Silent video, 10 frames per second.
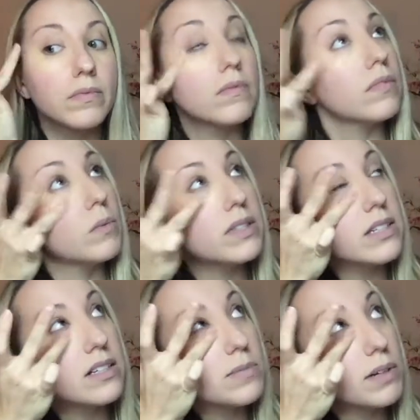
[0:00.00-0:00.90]
And what's
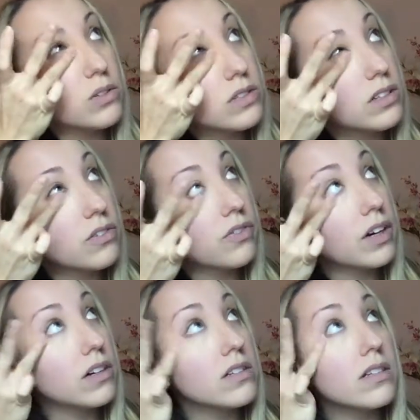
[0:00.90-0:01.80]
nice about using your
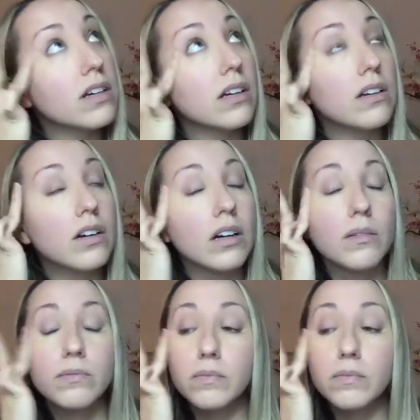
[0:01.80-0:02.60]
finger is like your